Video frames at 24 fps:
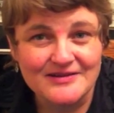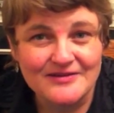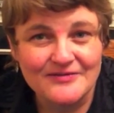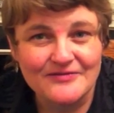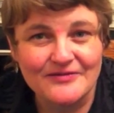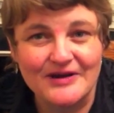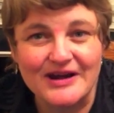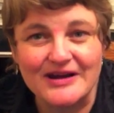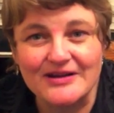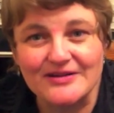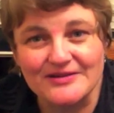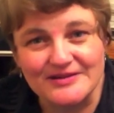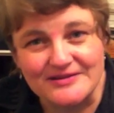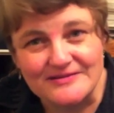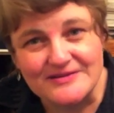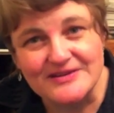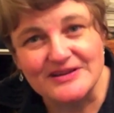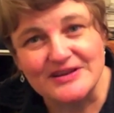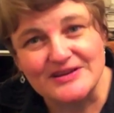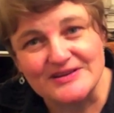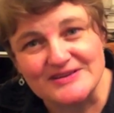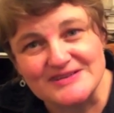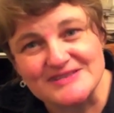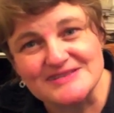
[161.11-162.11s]
Frankly, the
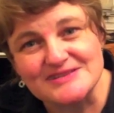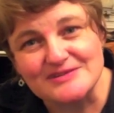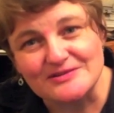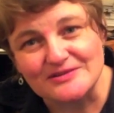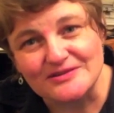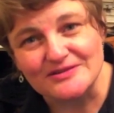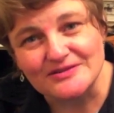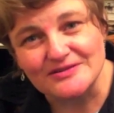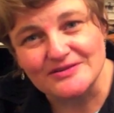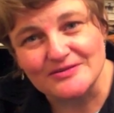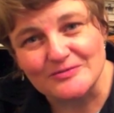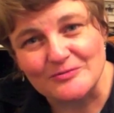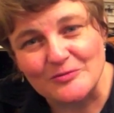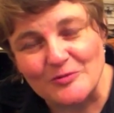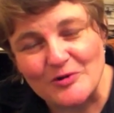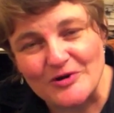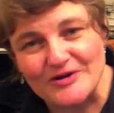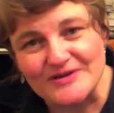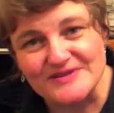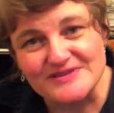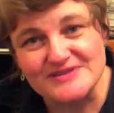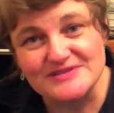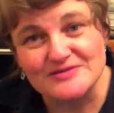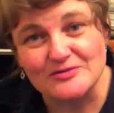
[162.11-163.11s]
concern
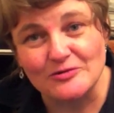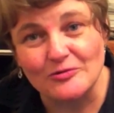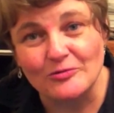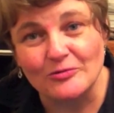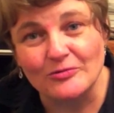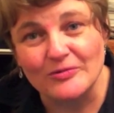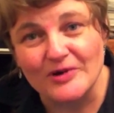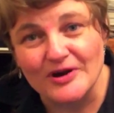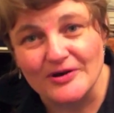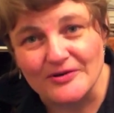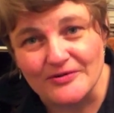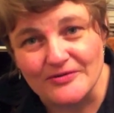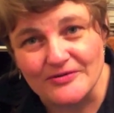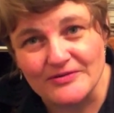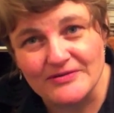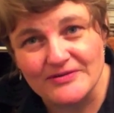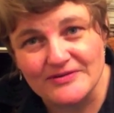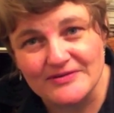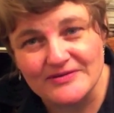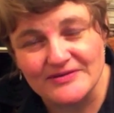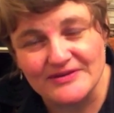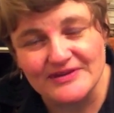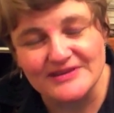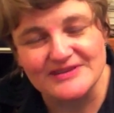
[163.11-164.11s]
was
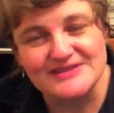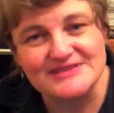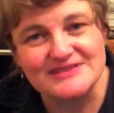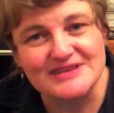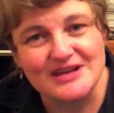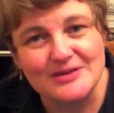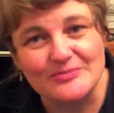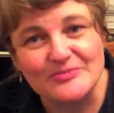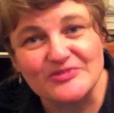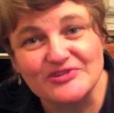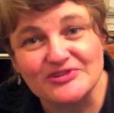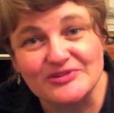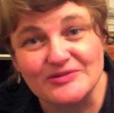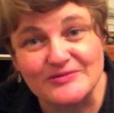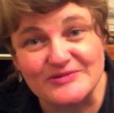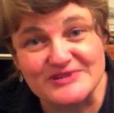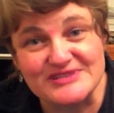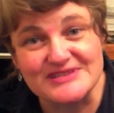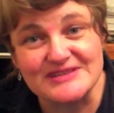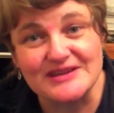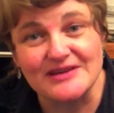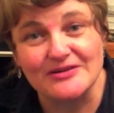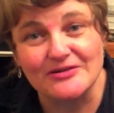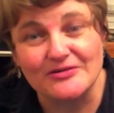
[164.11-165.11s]
growth. The assumption
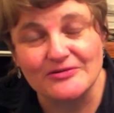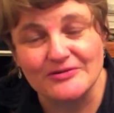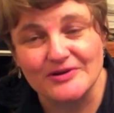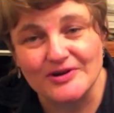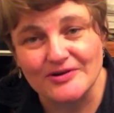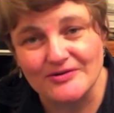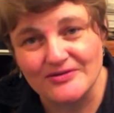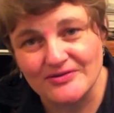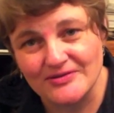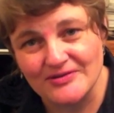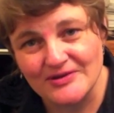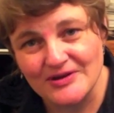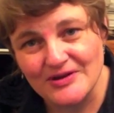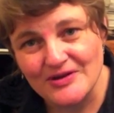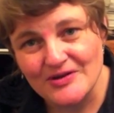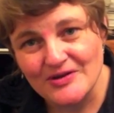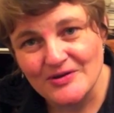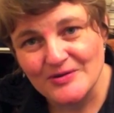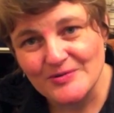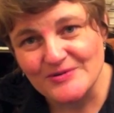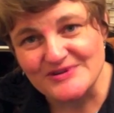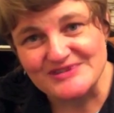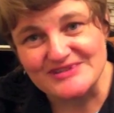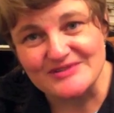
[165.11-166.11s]
was that growth
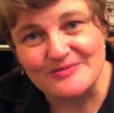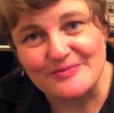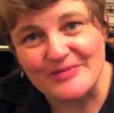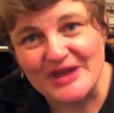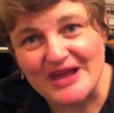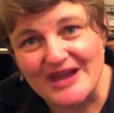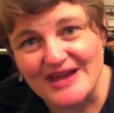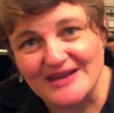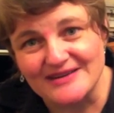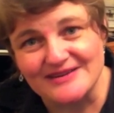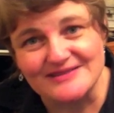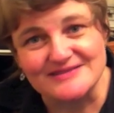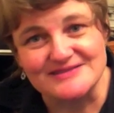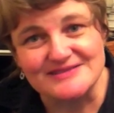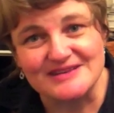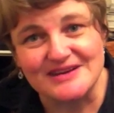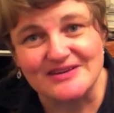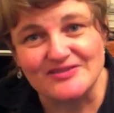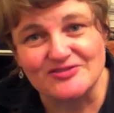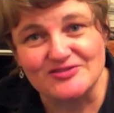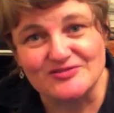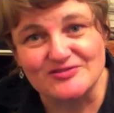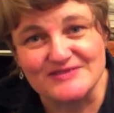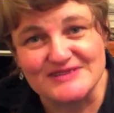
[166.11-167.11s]
was a bad and
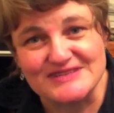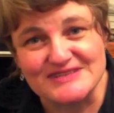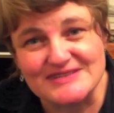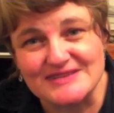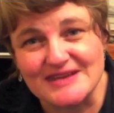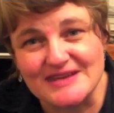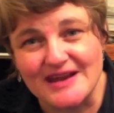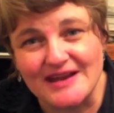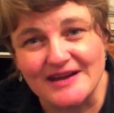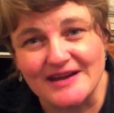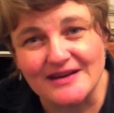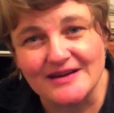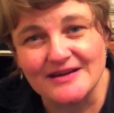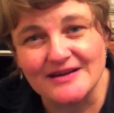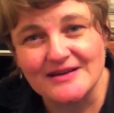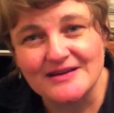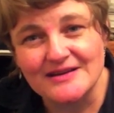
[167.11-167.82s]
dangerous thing.